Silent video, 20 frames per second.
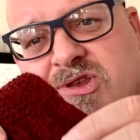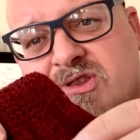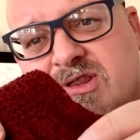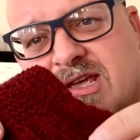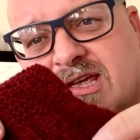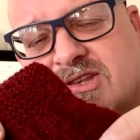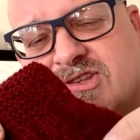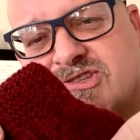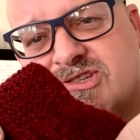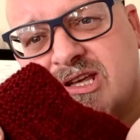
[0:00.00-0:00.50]

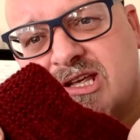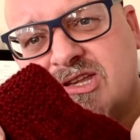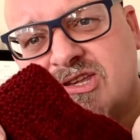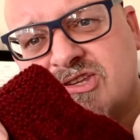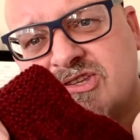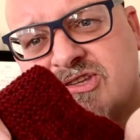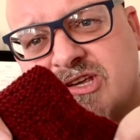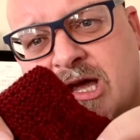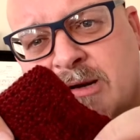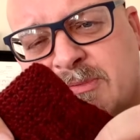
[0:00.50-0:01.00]
then
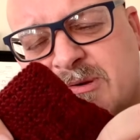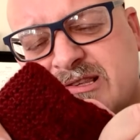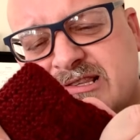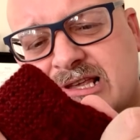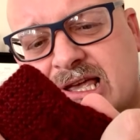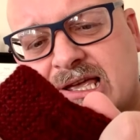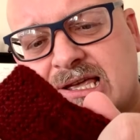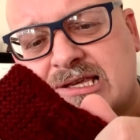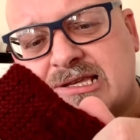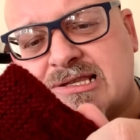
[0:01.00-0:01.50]
change up a
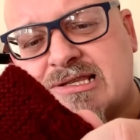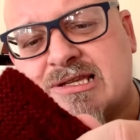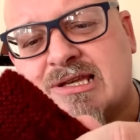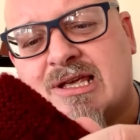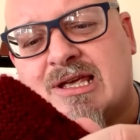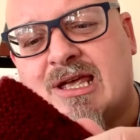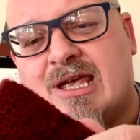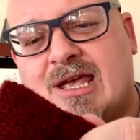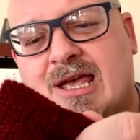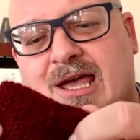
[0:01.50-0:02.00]
size,
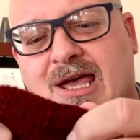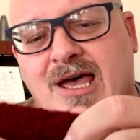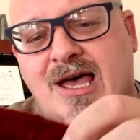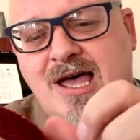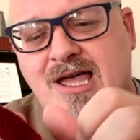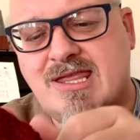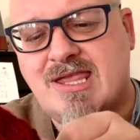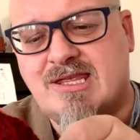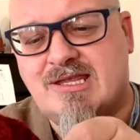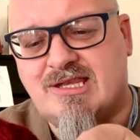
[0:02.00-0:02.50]

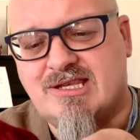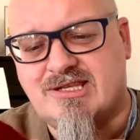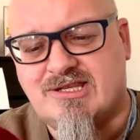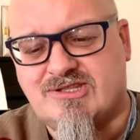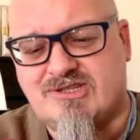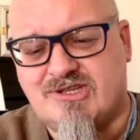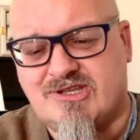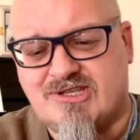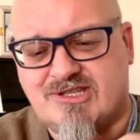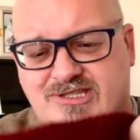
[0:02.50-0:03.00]
and then it's
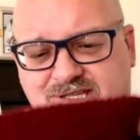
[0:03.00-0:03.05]
just